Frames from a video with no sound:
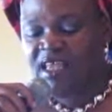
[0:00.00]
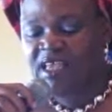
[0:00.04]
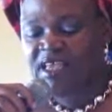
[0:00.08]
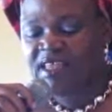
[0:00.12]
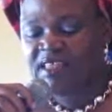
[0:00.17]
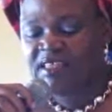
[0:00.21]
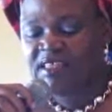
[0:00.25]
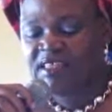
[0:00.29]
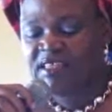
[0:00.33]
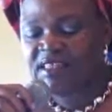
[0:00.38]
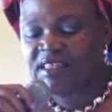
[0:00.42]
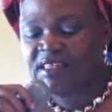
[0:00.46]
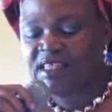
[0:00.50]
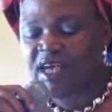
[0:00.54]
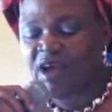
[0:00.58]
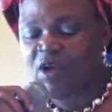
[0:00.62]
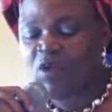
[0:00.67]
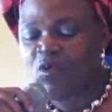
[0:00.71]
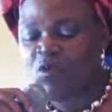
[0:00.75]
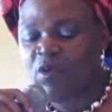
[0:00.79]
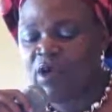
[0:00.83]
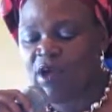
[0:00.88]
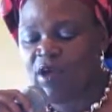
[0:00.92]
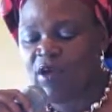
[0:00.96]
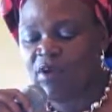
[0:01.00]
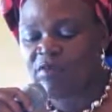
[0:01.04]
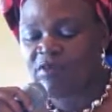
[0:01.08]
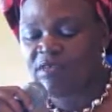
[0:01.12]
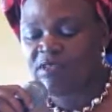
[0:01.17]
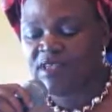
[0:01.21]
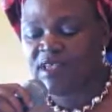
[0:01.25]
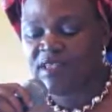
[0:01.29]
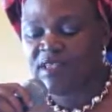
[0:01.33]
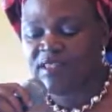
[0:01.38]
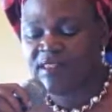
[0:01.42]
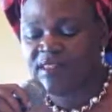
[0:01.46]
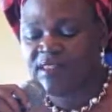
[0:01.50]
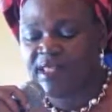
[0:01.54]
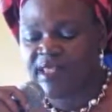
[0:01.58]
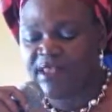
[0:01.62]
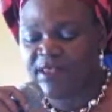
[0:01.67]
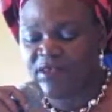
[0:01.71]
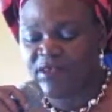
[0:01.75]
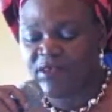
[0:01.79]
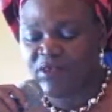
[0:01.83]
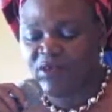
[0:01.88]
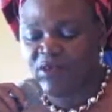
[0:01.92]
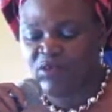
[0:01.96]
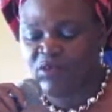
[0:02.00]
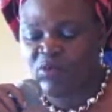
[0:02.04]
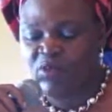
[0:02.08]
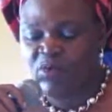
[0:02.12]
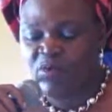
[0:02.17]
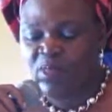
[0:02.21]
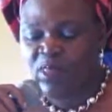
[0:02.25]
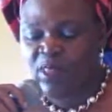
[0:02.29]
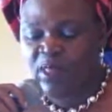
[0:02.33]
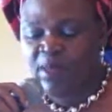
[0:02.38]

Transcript: It is a way of saying thank you